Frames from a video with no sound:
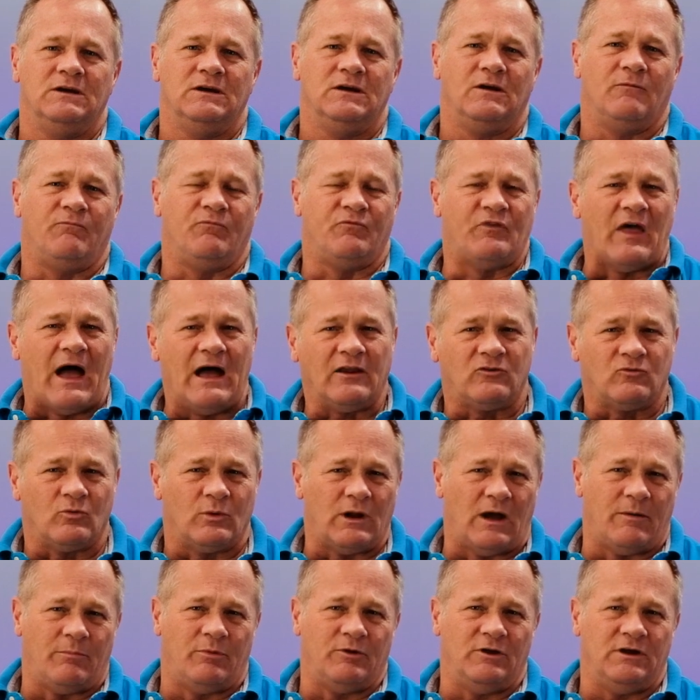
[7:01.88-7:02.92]
If that's what
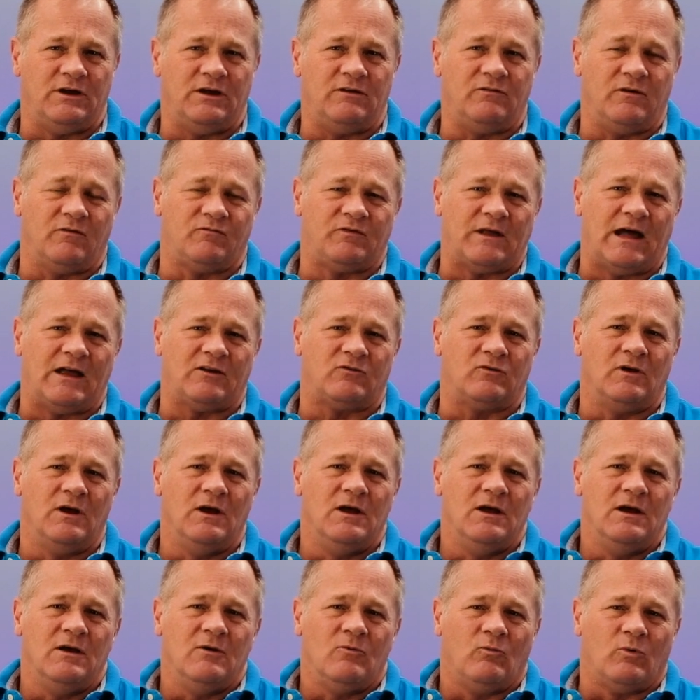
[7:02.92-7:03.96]
I believe, if that's
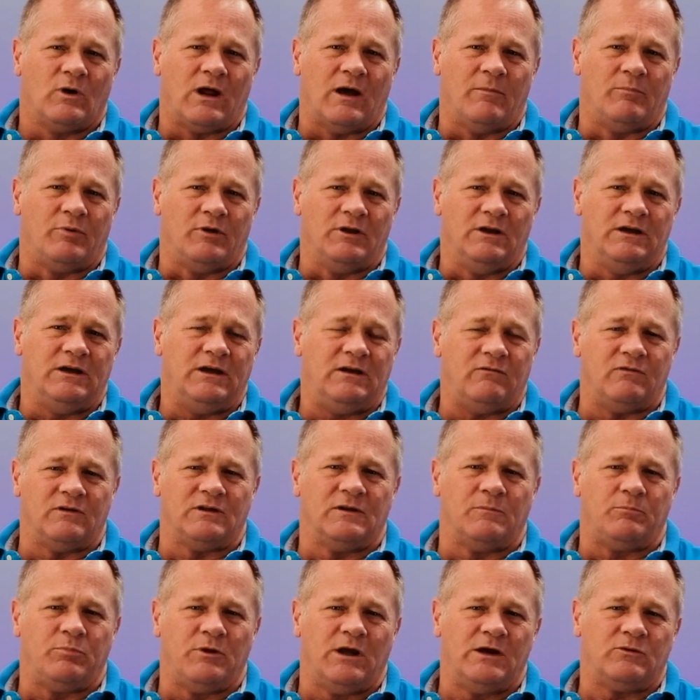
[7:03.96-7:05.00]
what I believe in
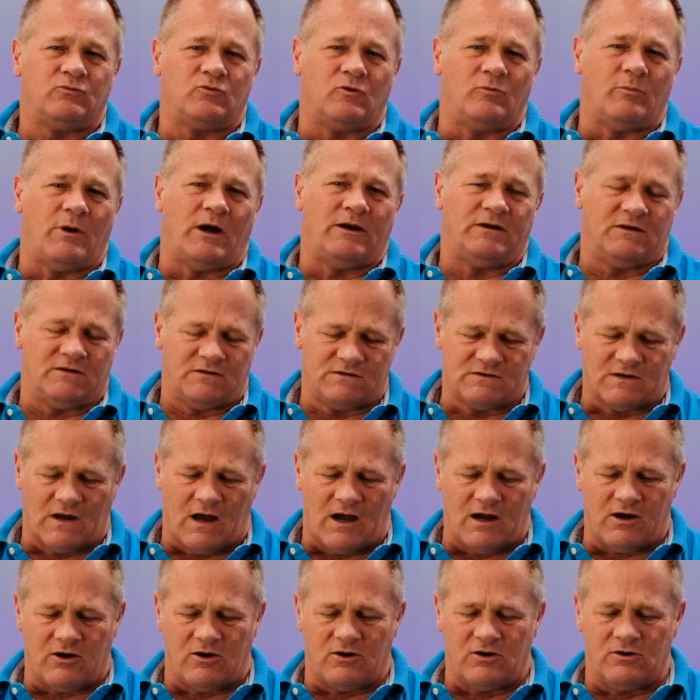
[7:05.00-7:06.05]
the place where my
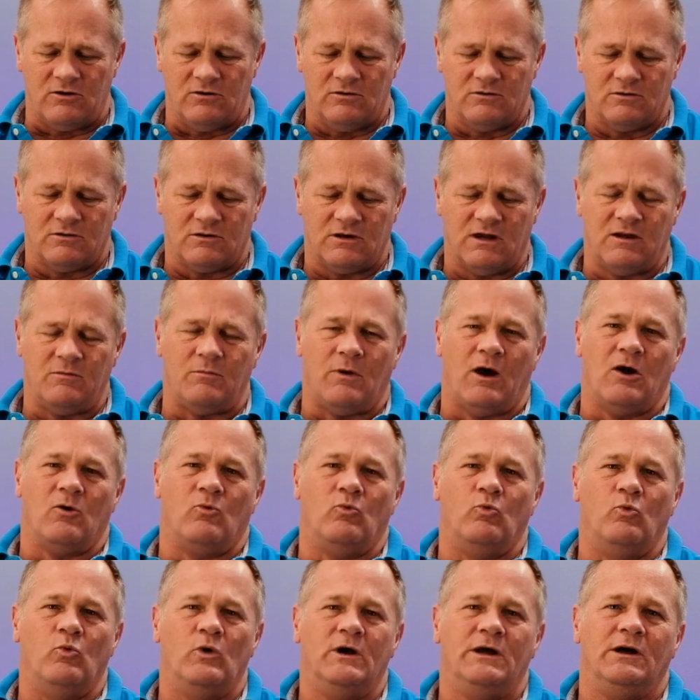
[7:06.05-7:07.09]
desire and my
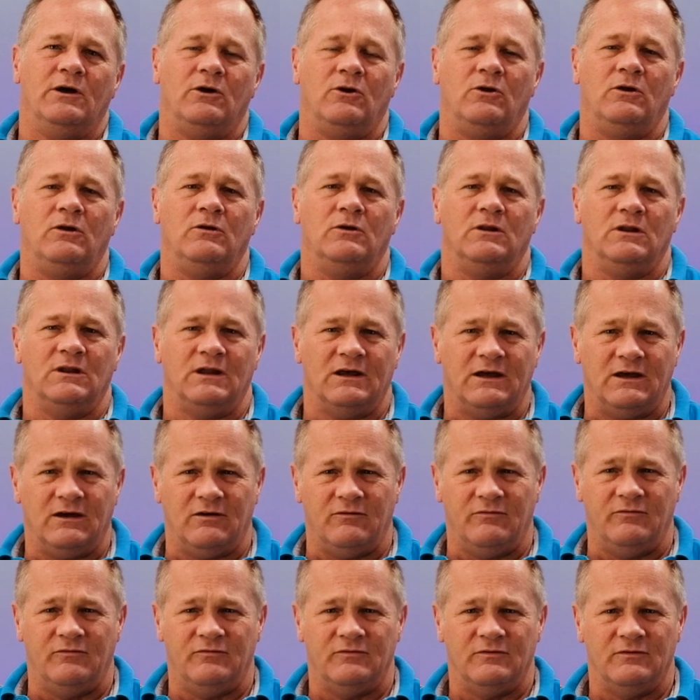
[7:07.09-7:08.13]
will
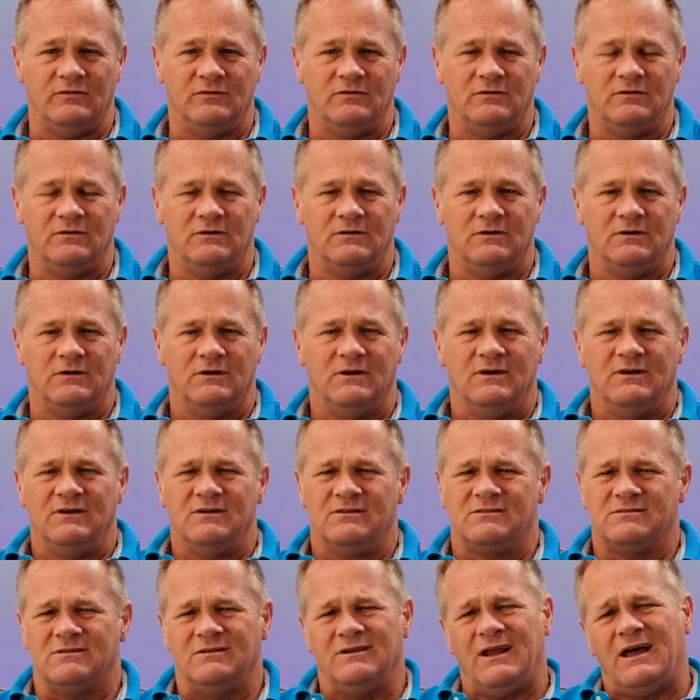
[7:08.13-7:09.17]
live,
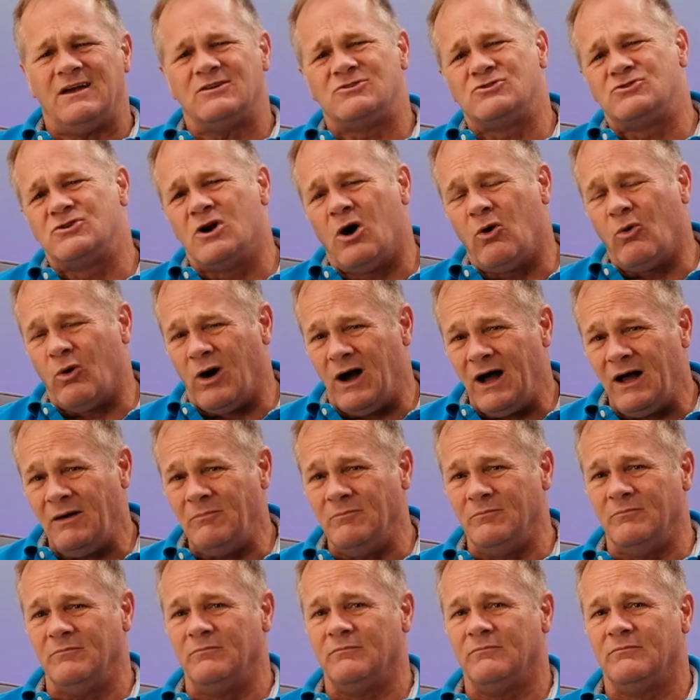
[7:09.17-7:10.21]
shouldn't that show
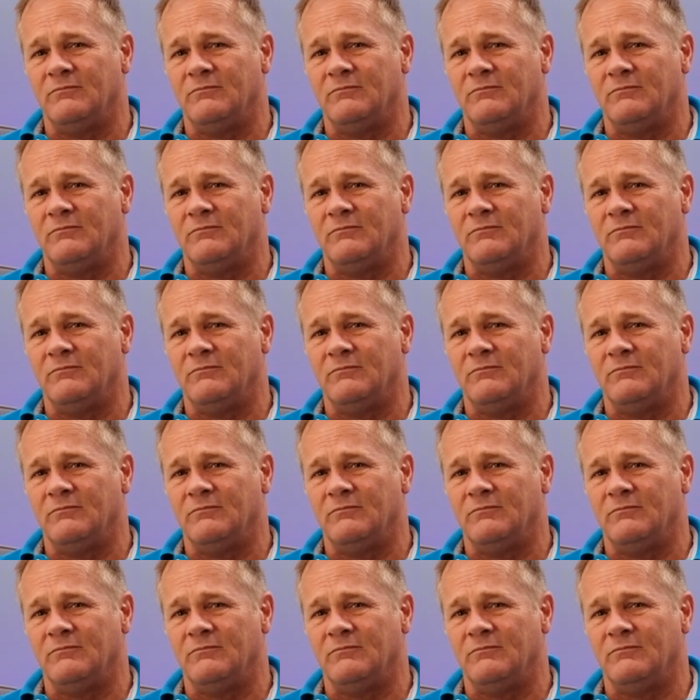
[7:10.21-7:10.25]
up?